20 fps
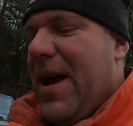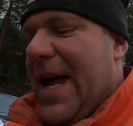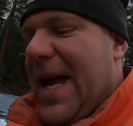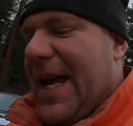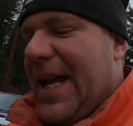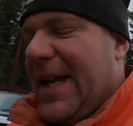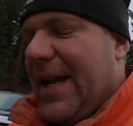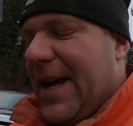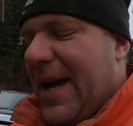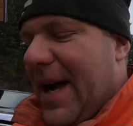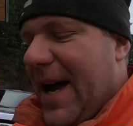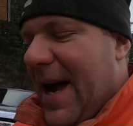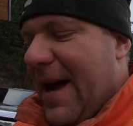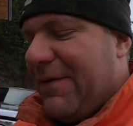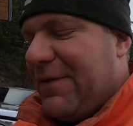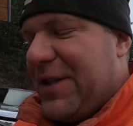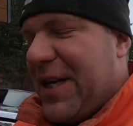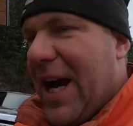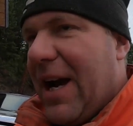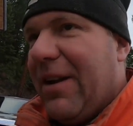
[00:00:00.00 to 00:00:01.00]
And
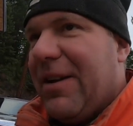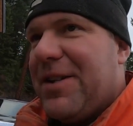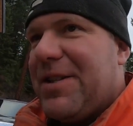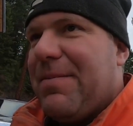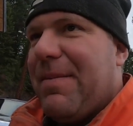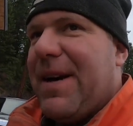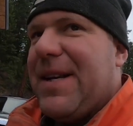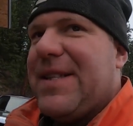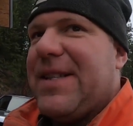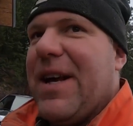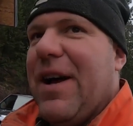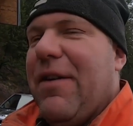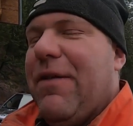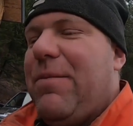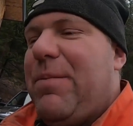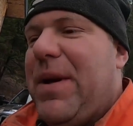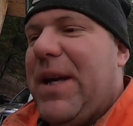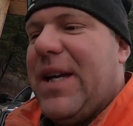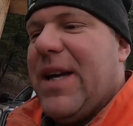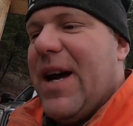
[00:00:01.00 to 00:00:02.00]
I've challenged
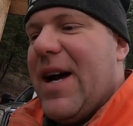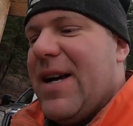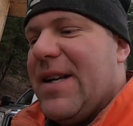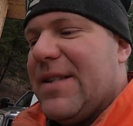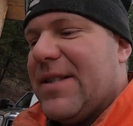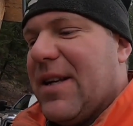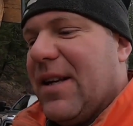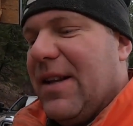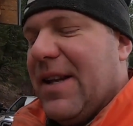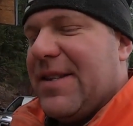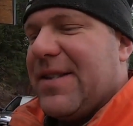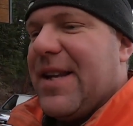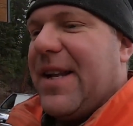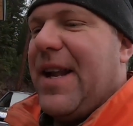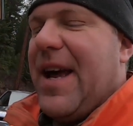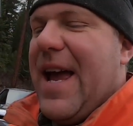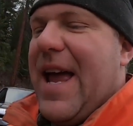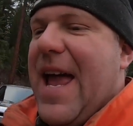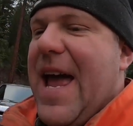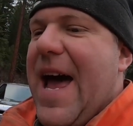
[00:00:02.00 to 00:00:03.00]
myself because Alyssa
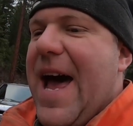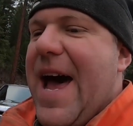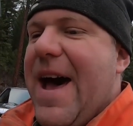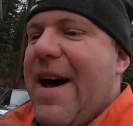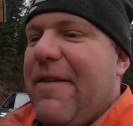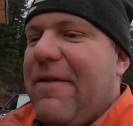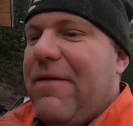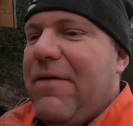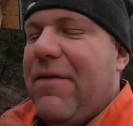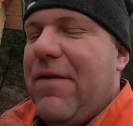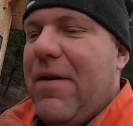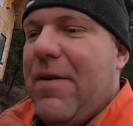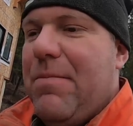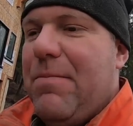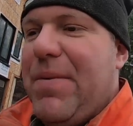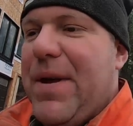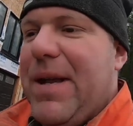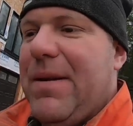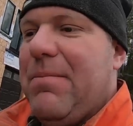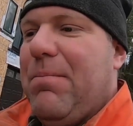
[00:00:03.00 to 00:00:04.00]
and I have
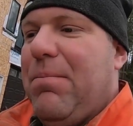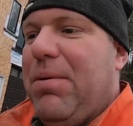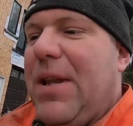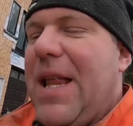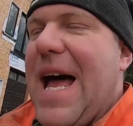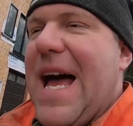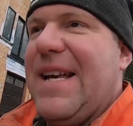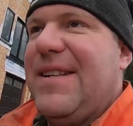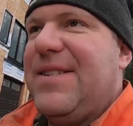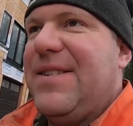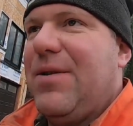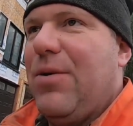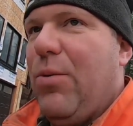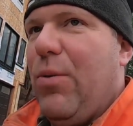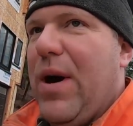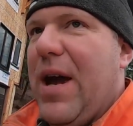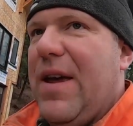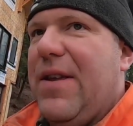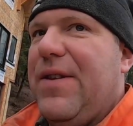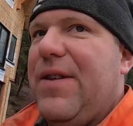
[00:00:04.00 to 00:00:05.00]
been blessed
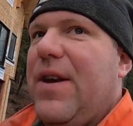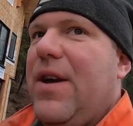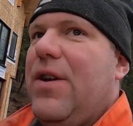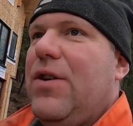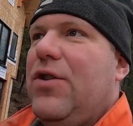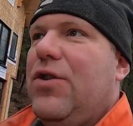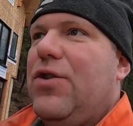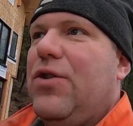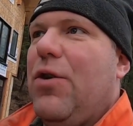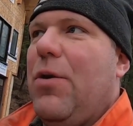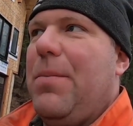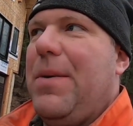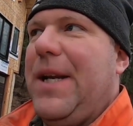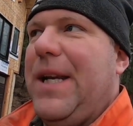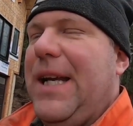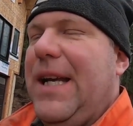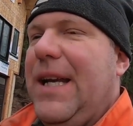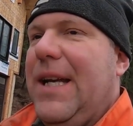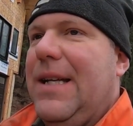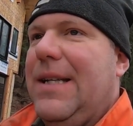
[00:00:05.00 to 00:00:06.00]
with so
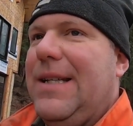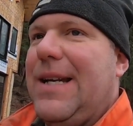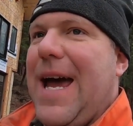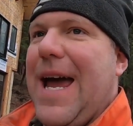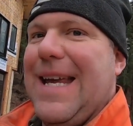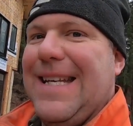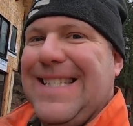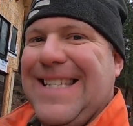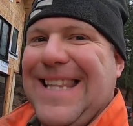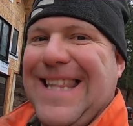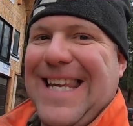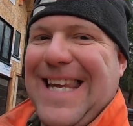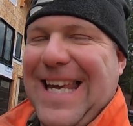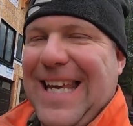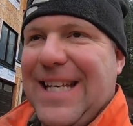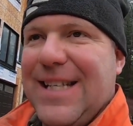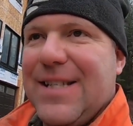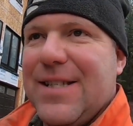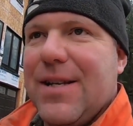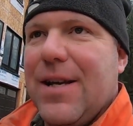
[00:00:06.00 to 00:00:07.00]
many nice
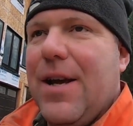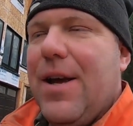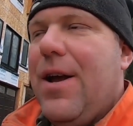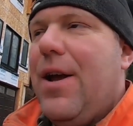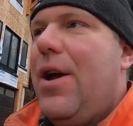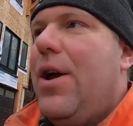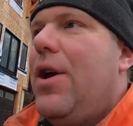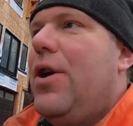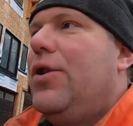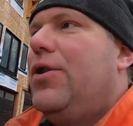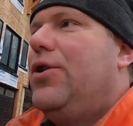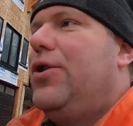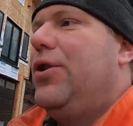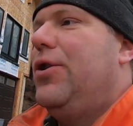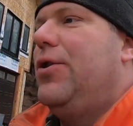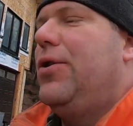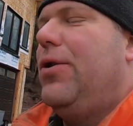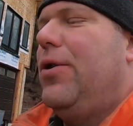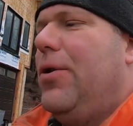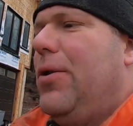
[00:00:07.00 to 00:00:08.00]
things
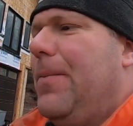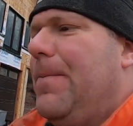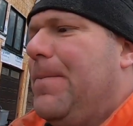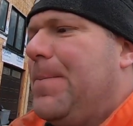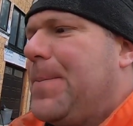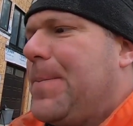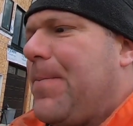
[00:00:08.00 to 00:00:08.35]
to